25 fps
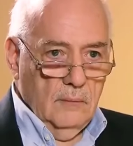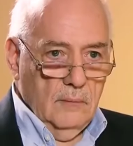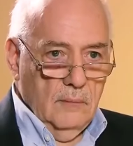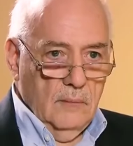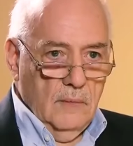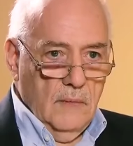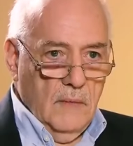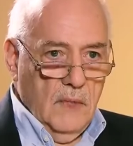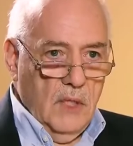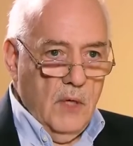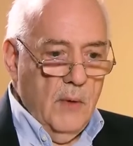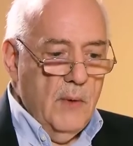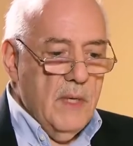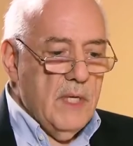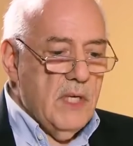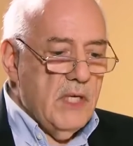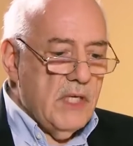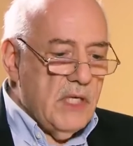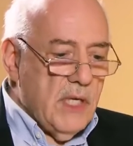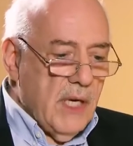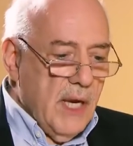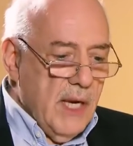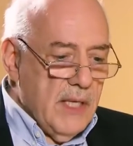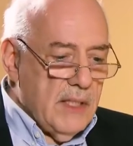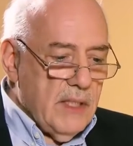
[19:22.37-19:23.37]
You
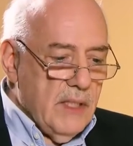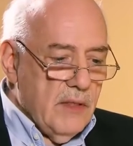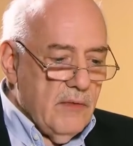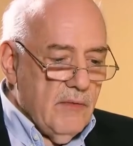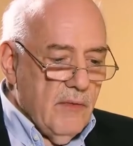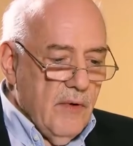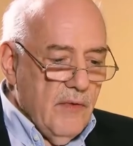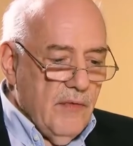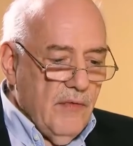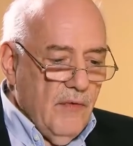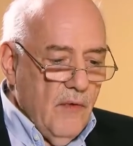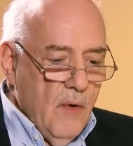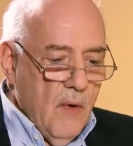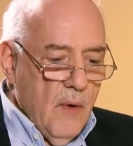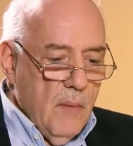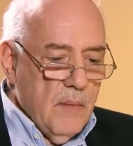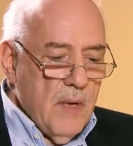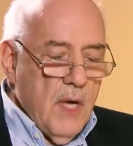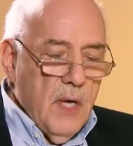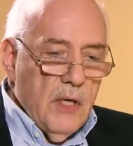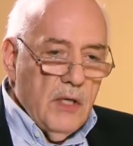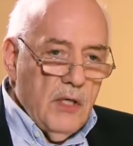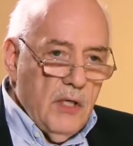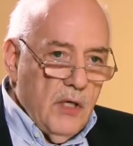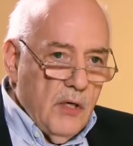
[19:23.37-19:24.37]
initiated reform.
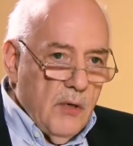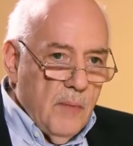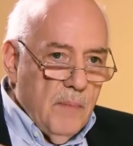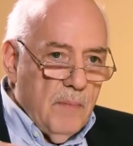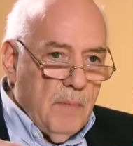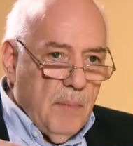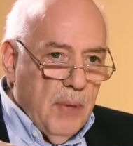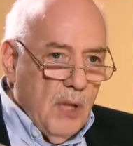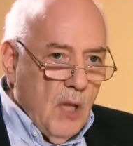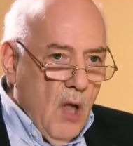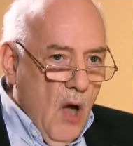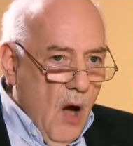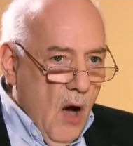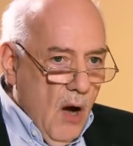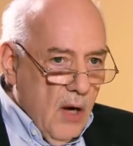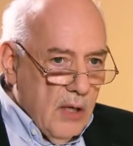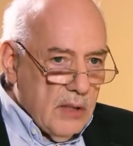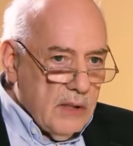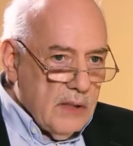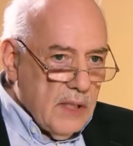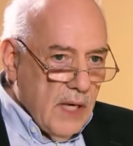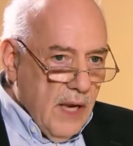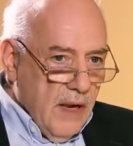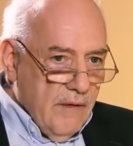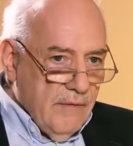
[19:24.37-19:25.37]
You
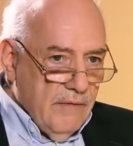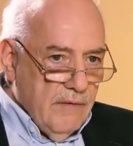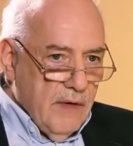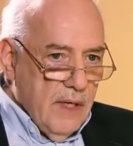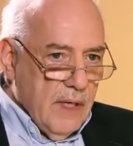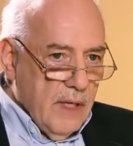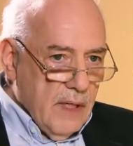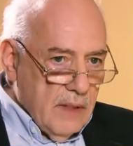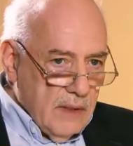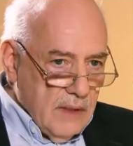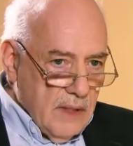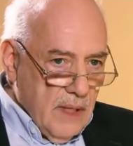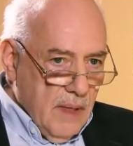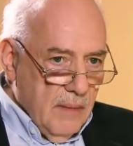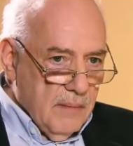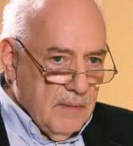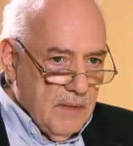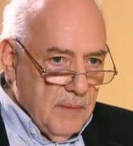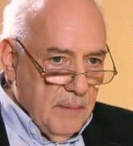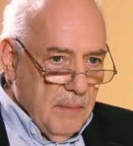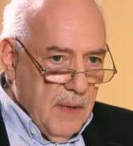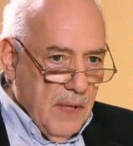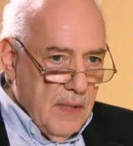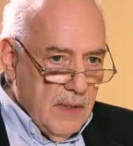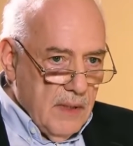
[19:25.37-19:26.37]
blocked every
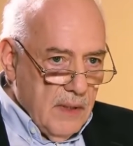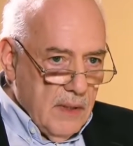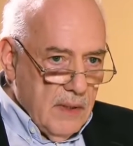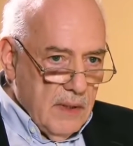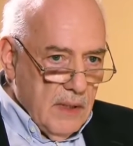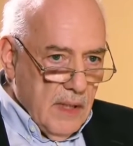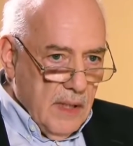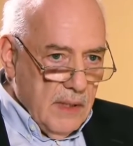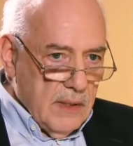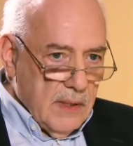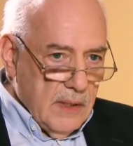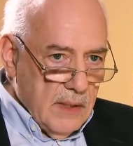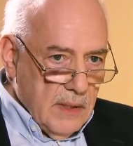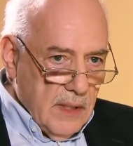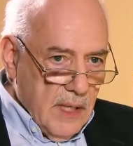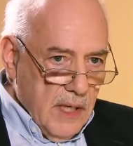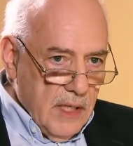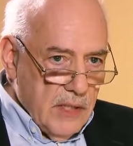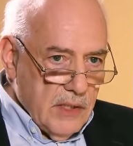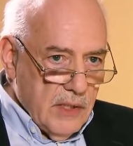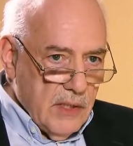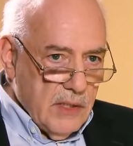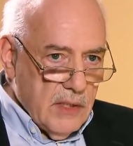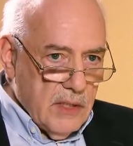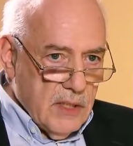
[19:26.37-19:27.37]
attempt by the United
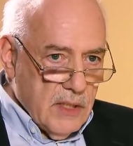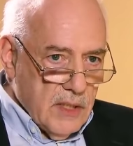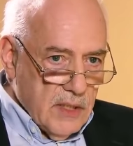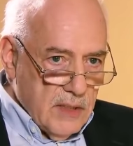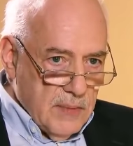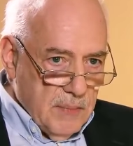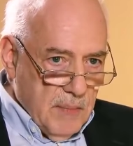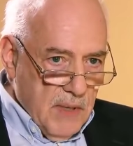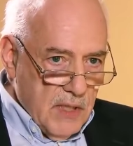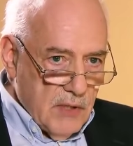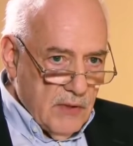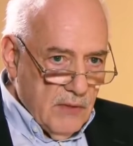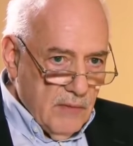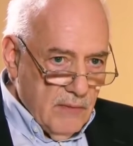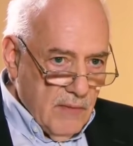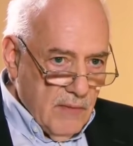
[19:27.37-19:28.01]
Nations Special